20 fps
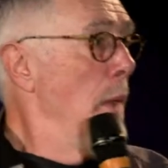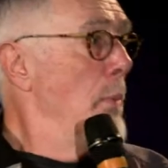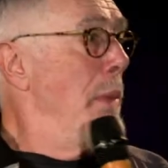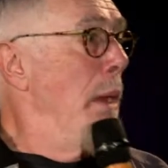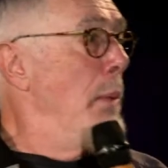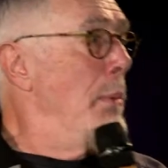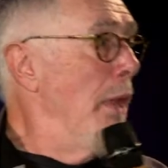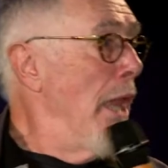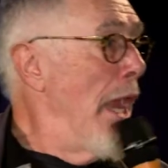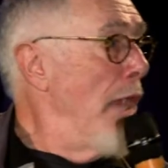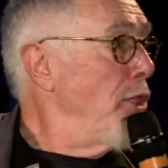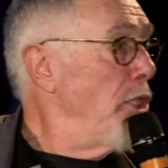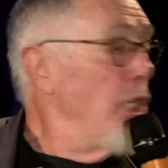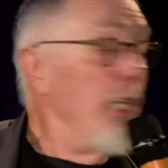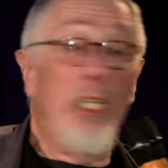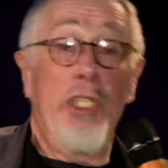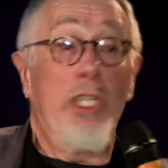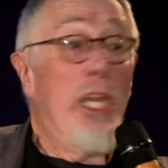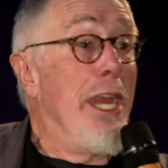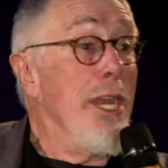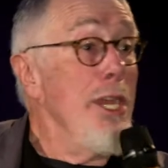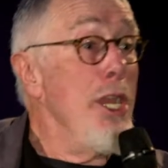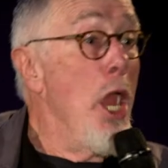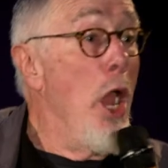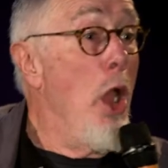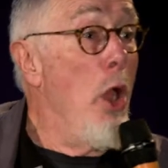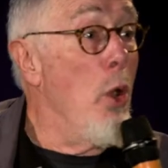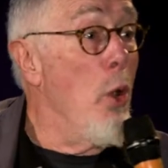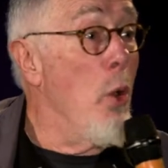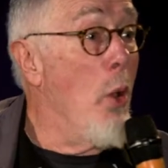People actually say,
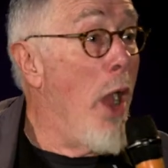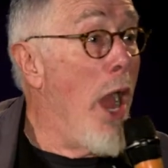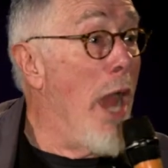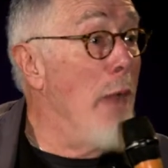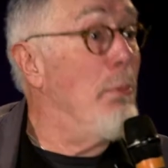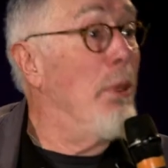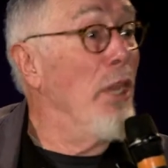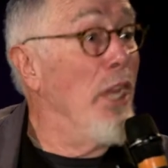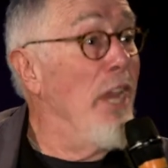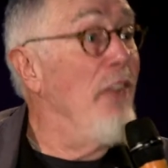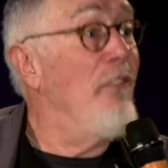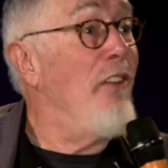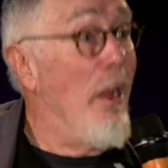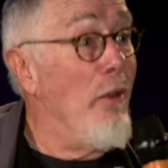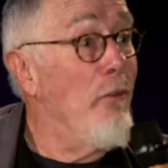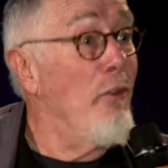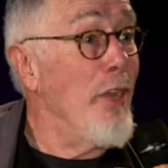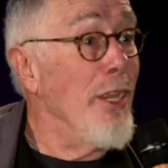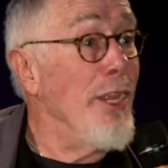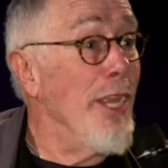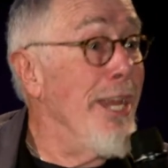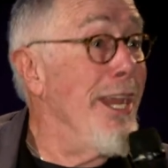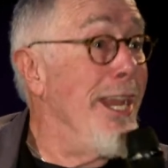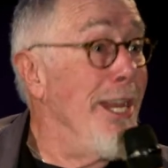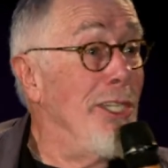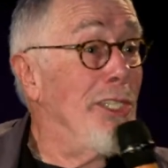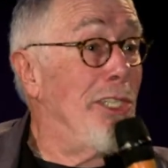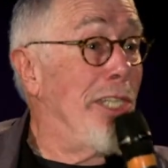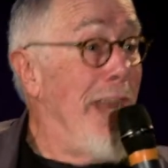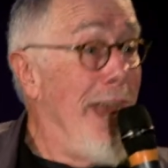no, I believe everything
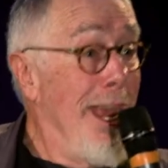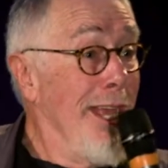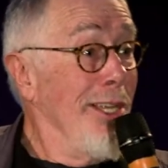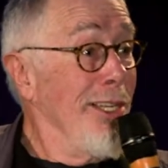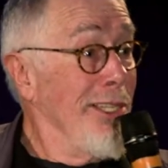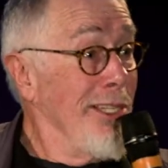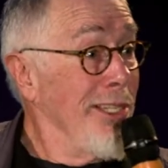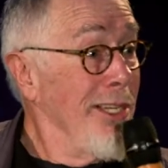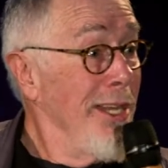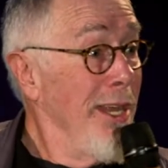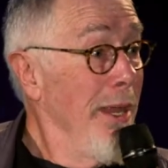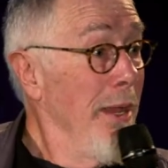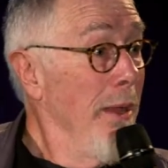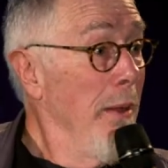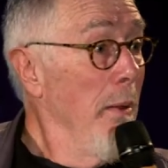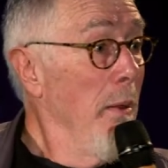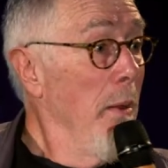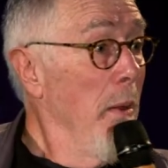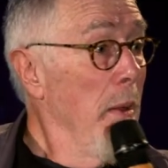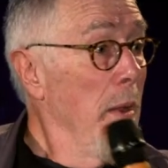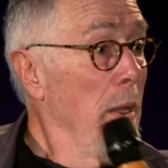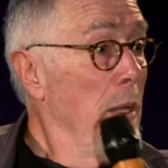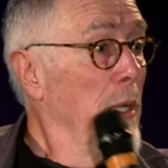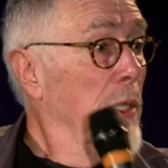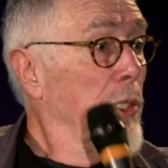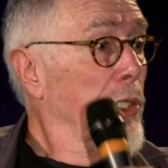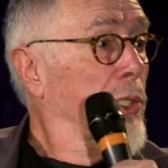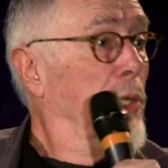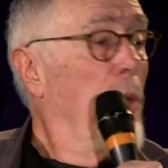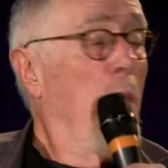he says.
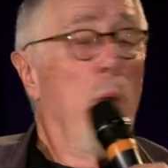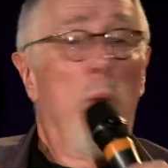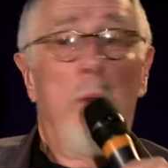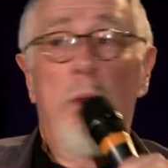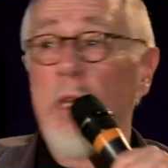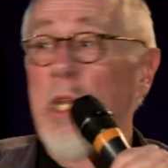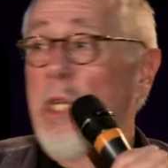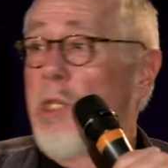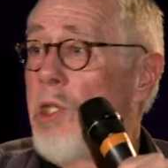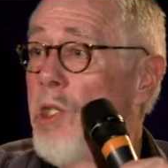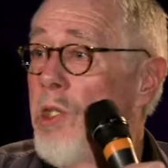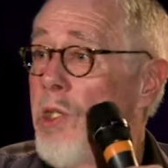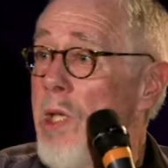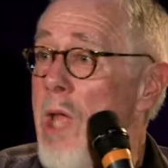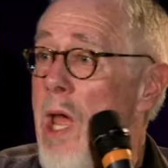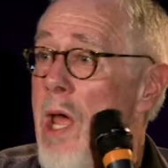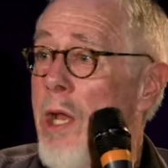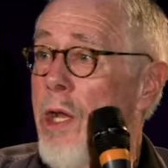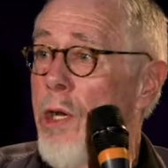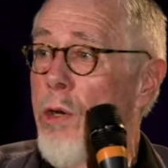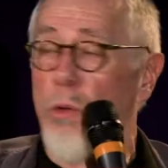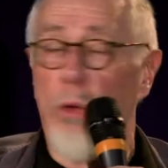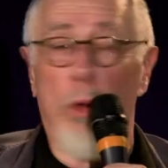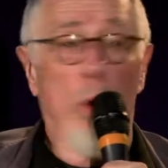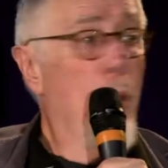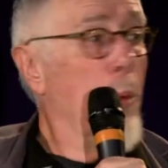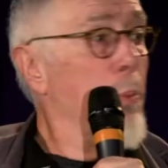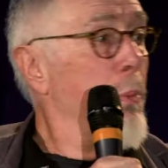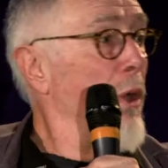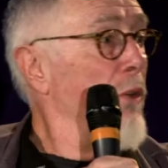So this is not a
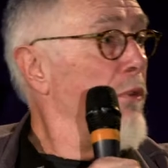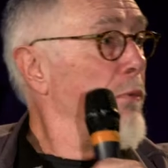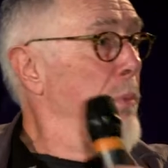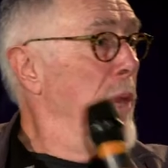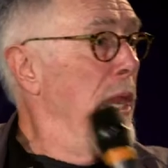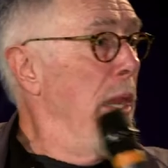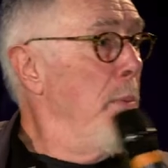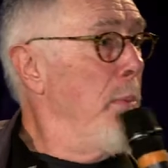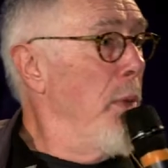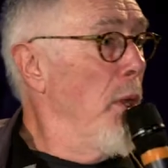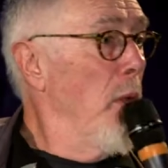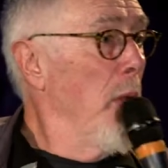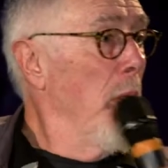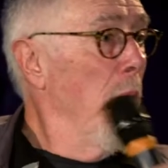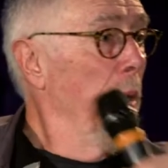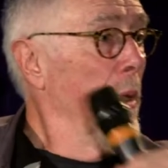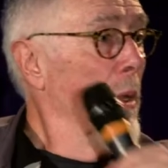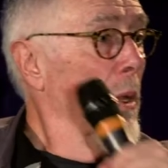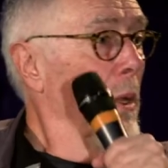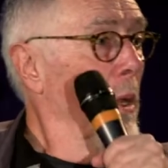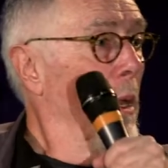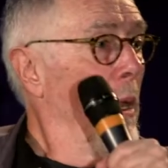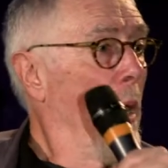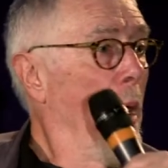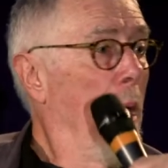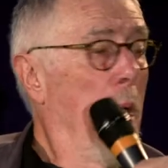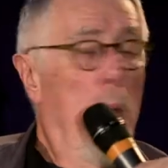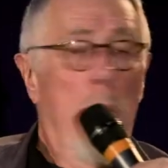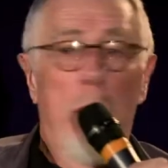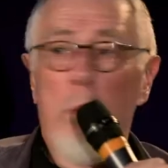group of people
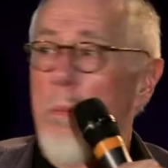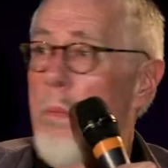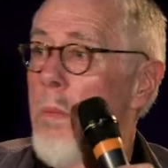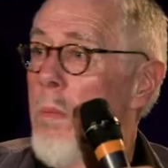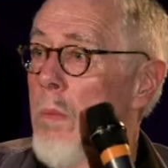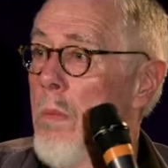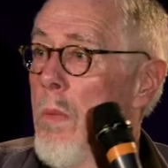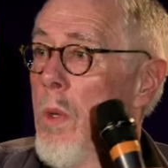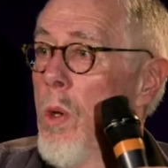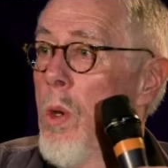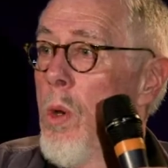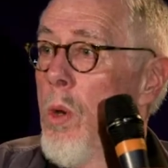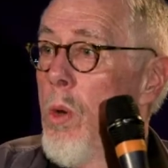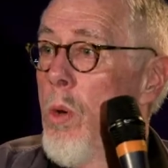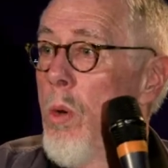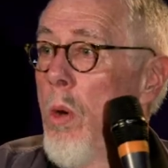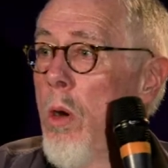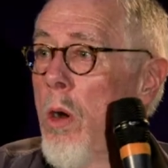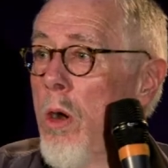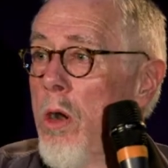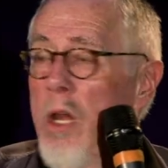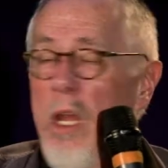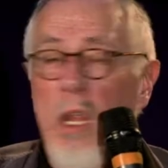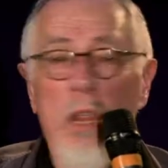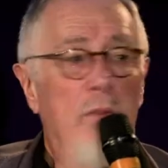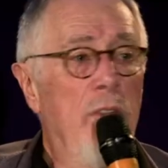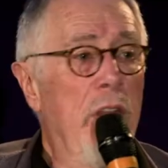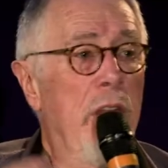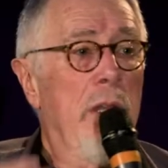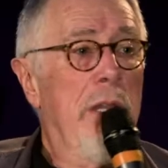who are
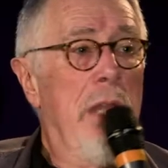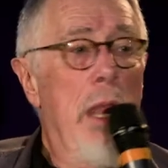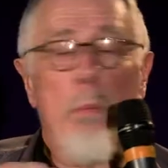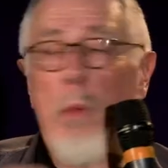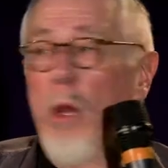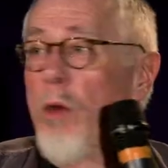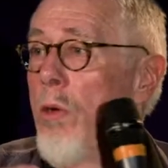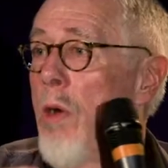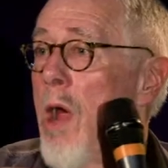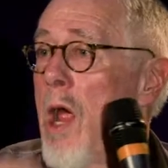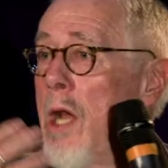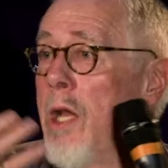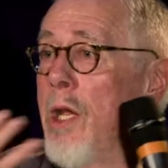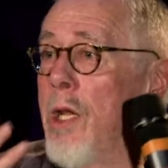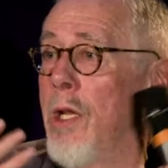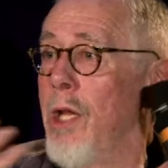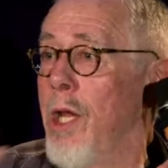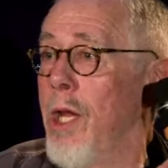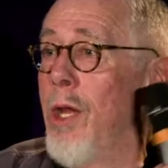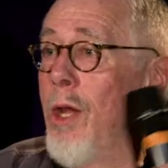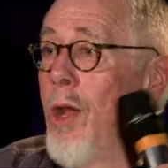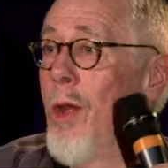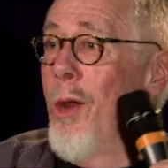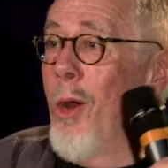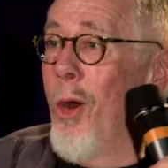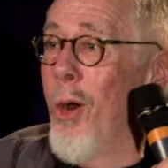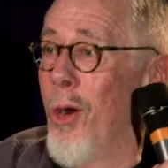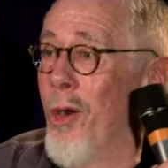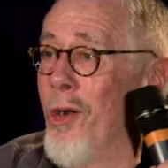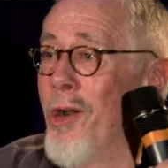even democratically
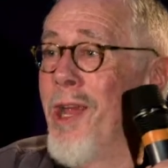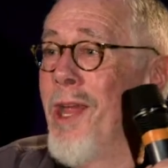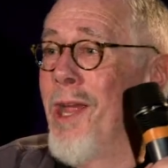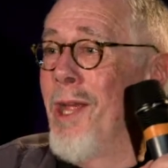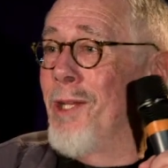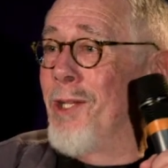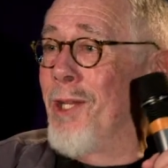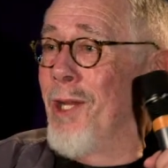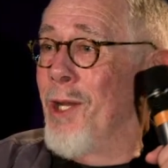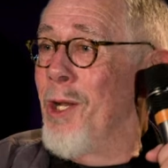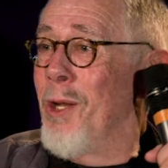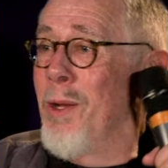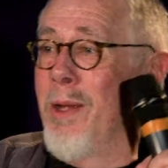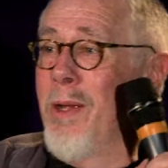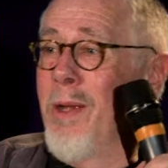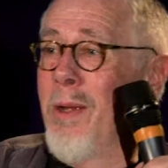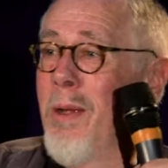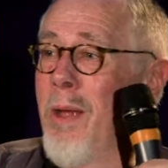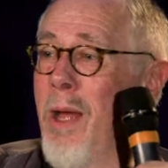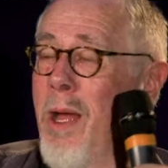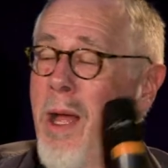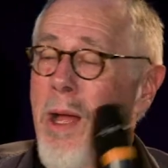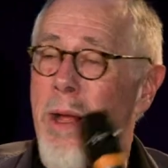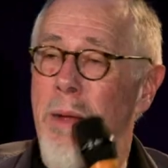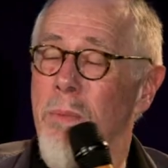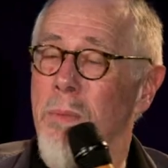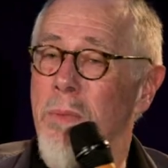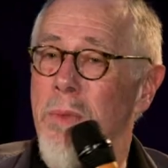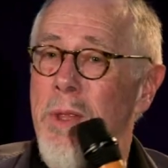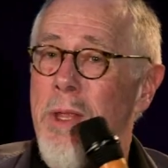oriented.
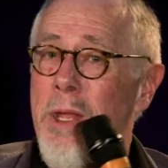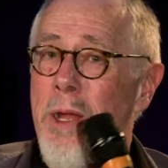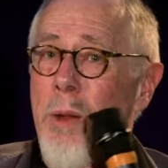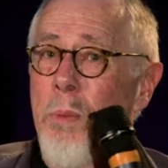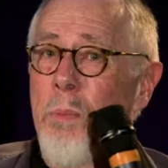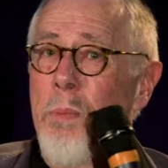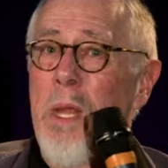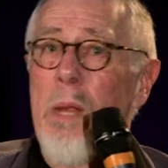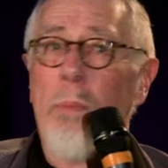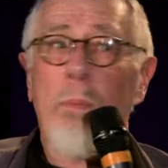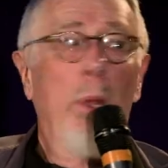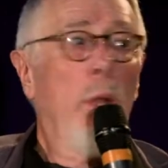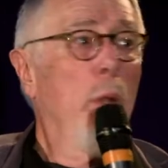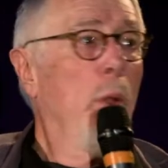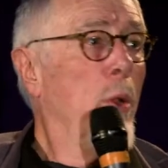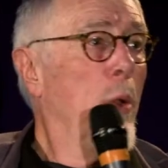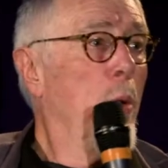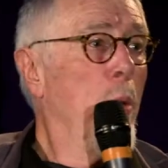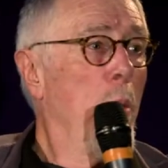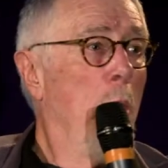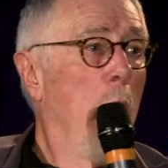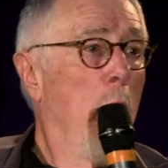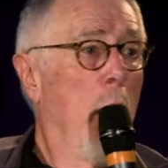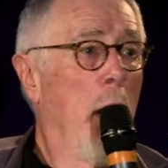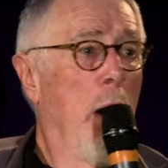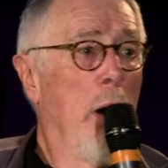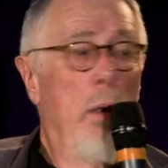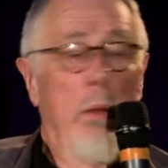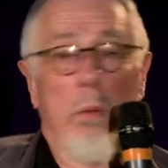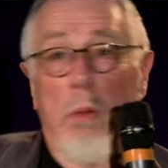They're people who
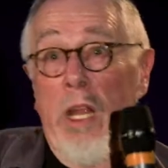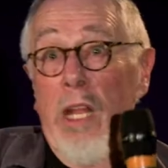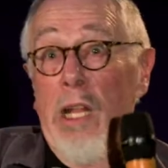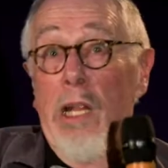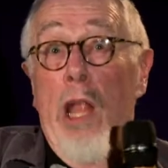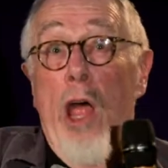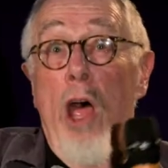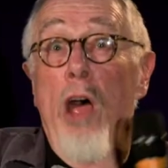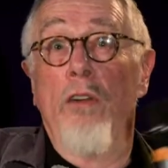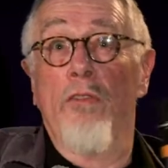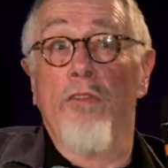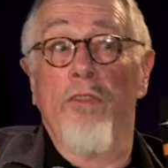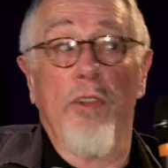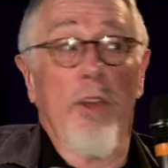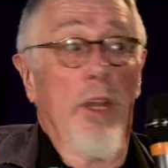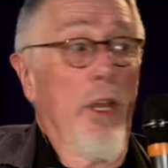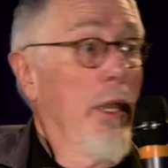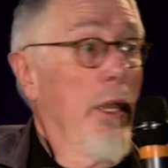are in love.